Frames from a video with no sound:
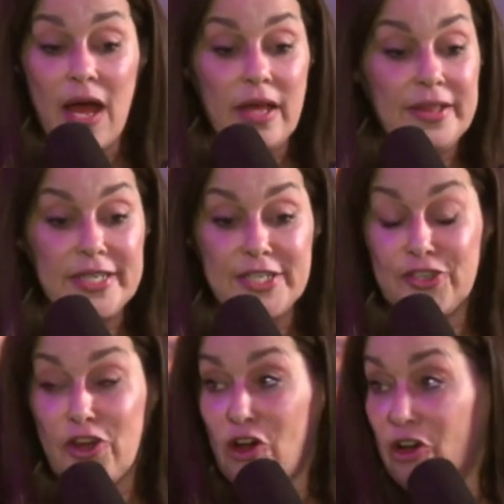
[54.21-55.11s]
had this
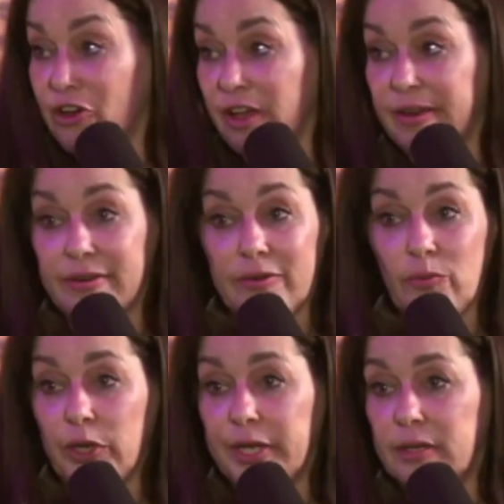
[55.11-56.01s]
song and
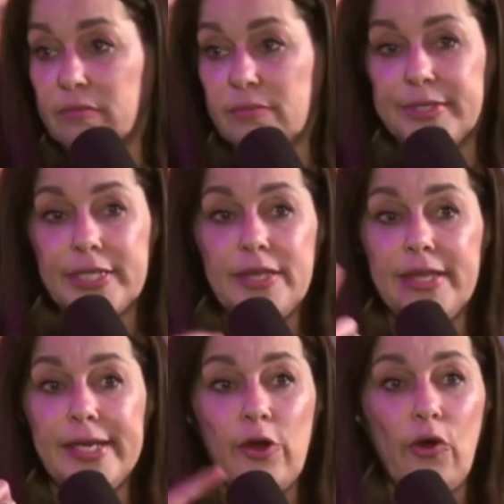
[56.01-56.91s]
we did
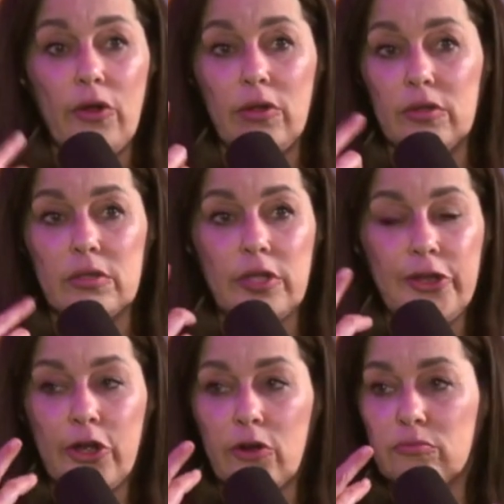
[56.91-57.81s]
the whole,
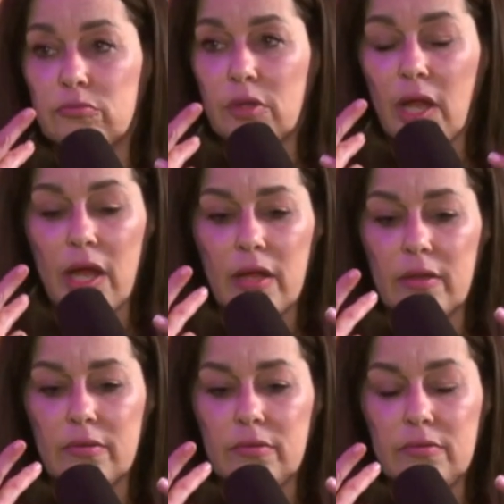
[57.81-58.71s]
you know, uh,